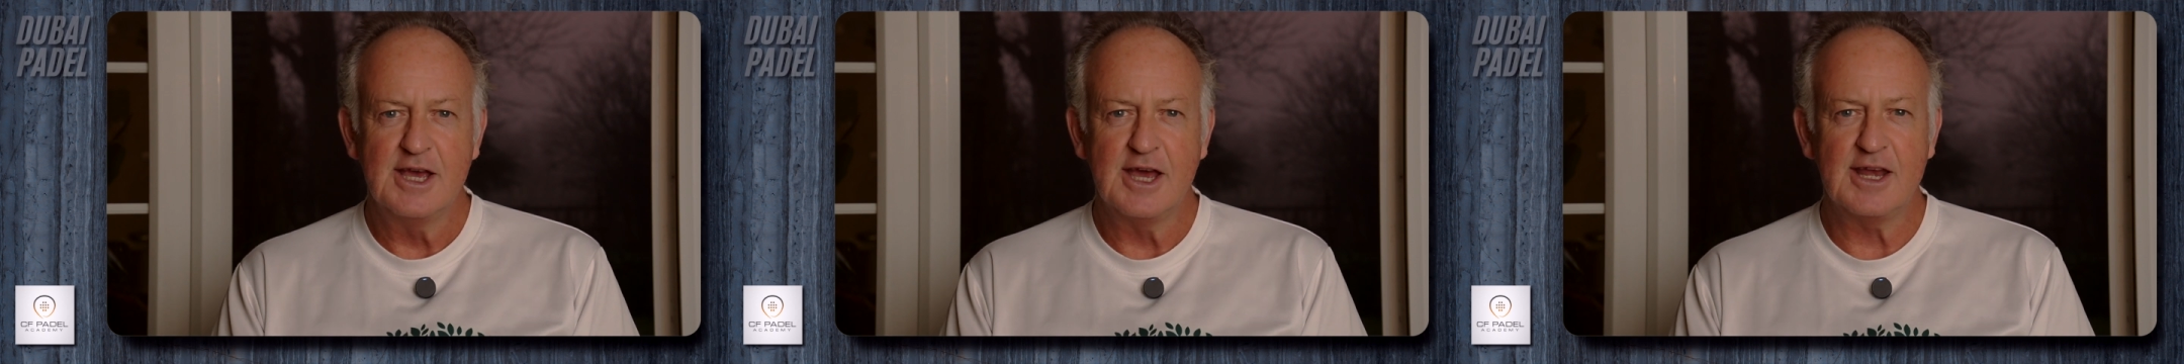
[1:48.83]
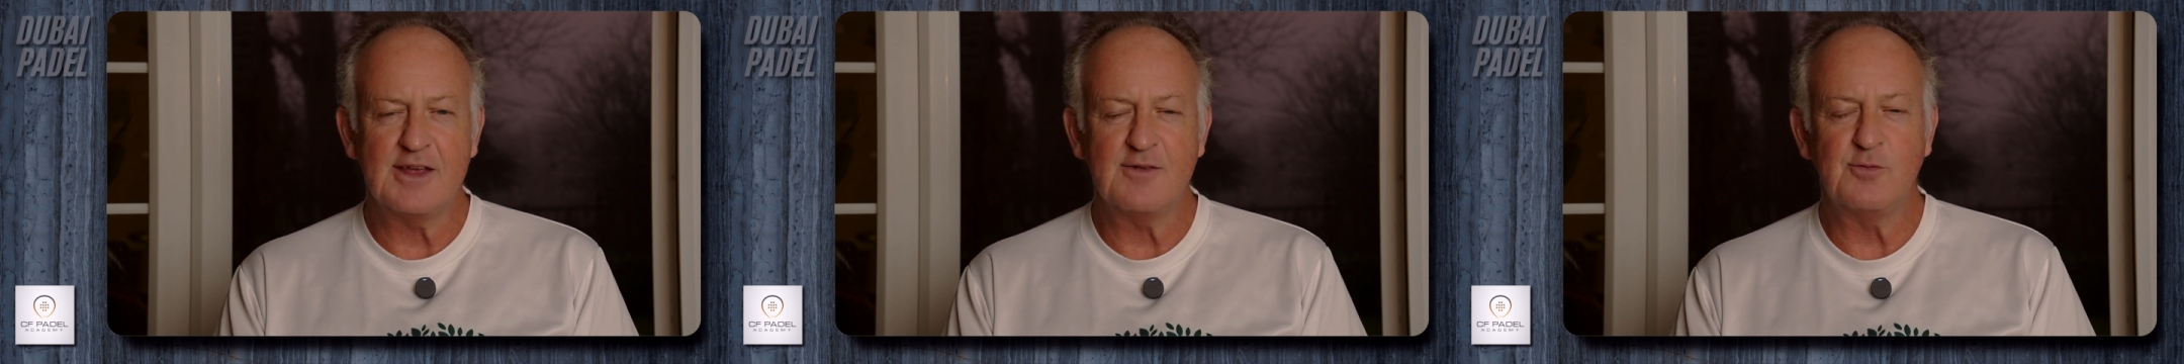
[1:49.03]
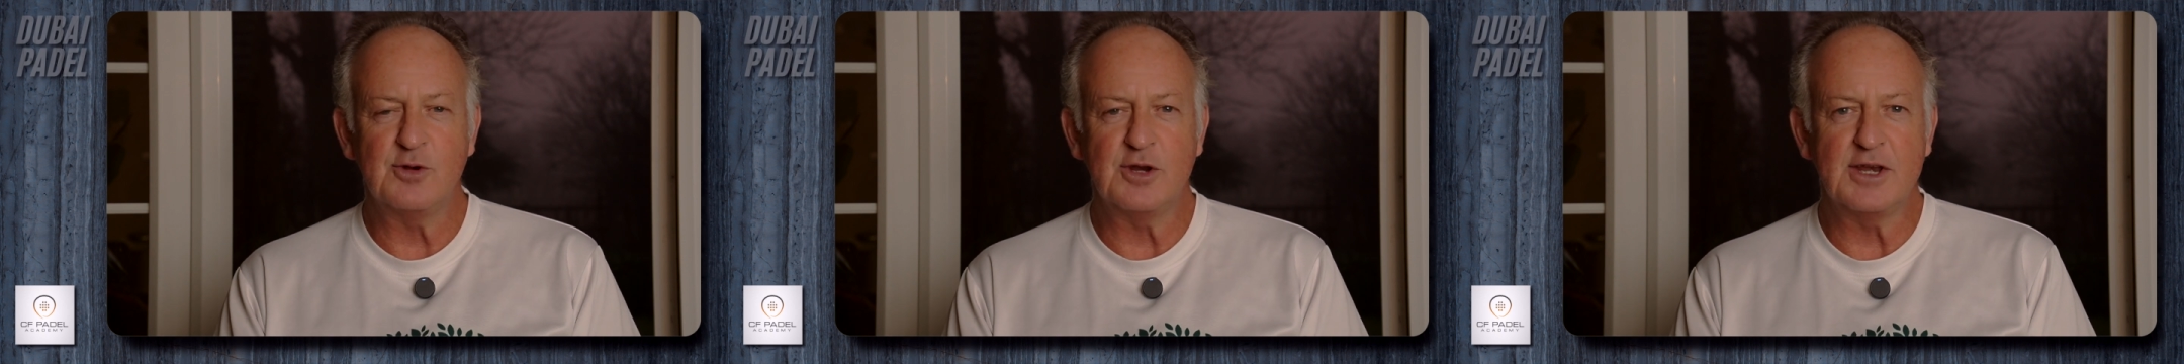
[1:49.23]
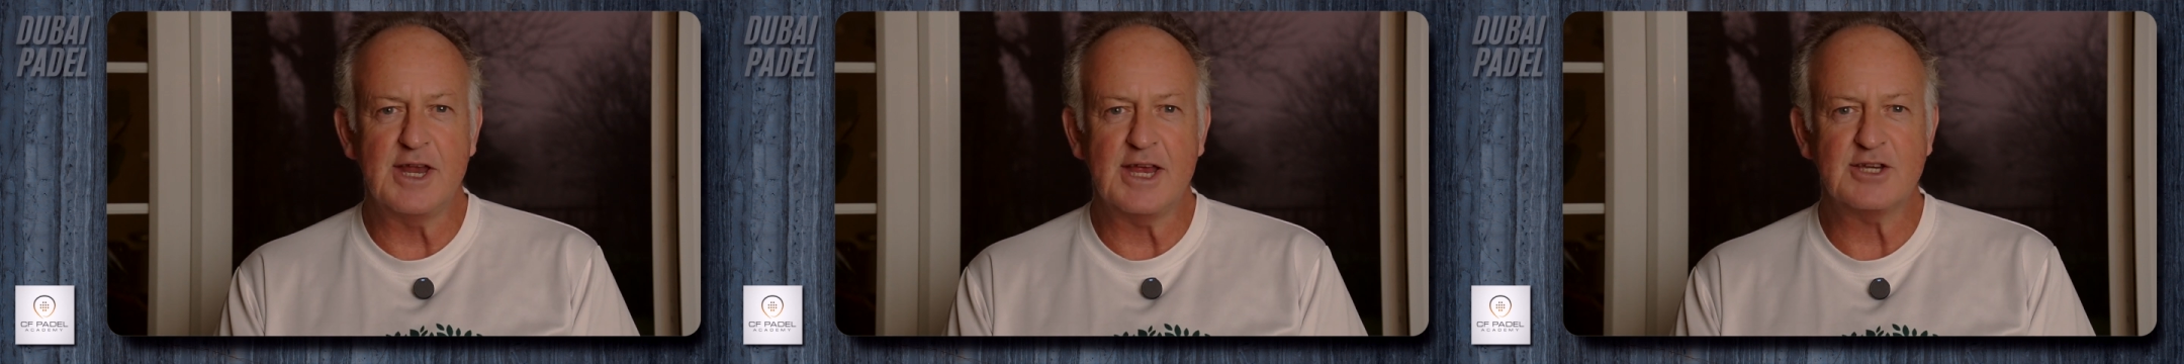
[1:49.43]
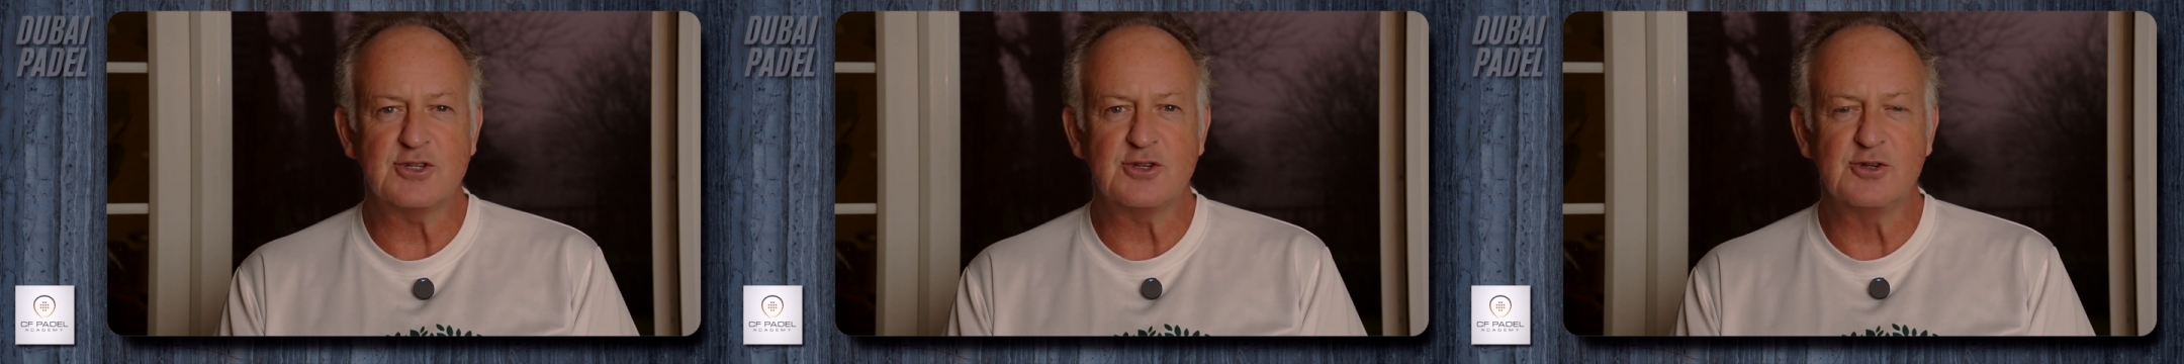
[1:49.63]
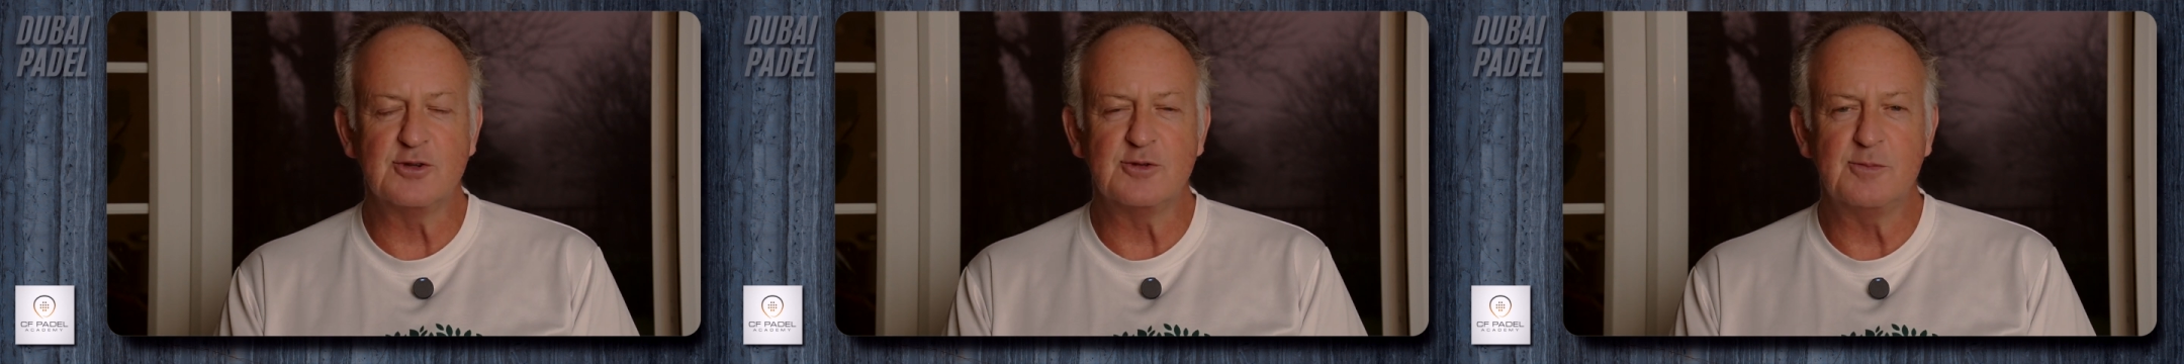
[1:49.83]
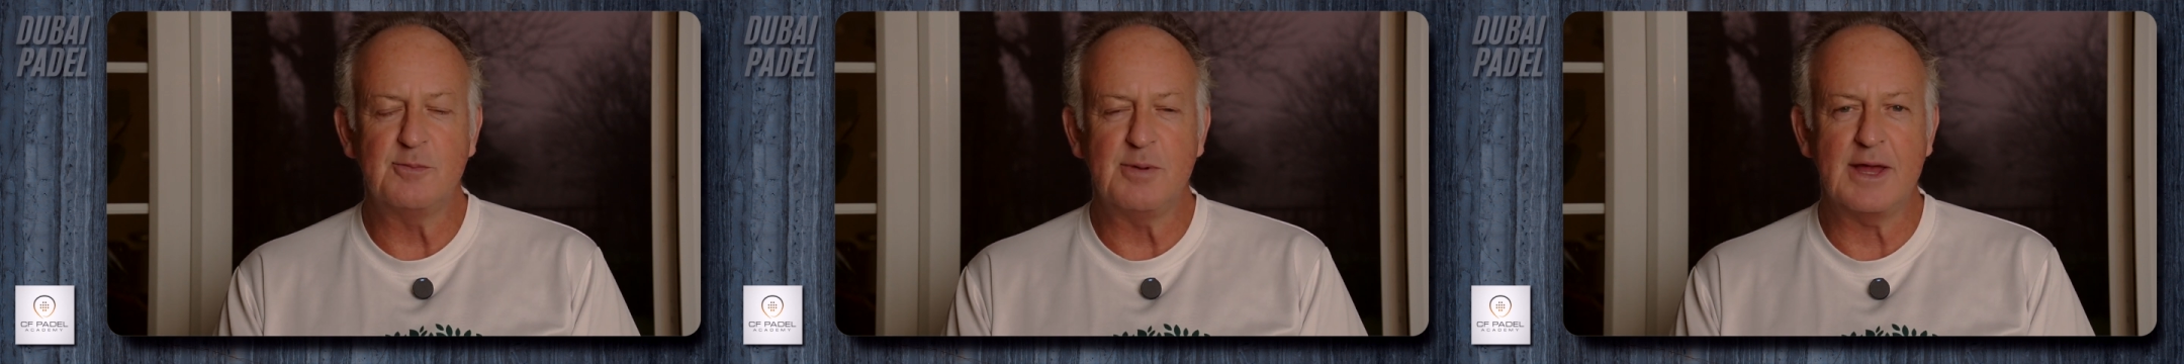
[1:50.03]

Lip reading: and I've won a national